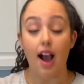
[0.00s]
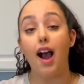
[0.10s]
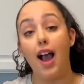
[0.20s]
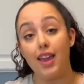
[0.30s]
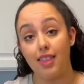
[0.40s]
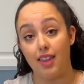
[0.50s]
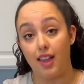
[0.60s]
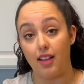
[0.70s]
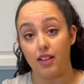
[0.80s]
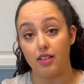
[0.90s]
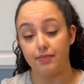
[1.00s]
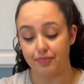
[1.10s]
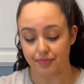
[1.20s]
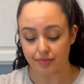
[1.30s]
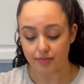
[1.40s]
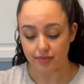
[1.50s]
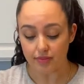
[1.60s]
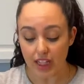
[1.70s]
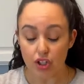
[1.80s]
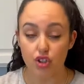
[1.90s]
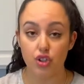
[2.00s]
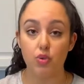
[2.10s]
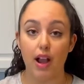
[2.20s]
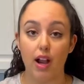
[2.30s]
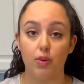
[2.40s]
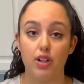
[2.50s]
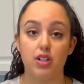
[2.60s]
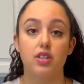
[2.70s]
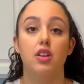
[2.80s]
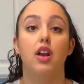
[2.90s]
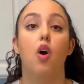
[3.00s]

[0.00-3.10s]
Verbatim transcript: I think 2 hours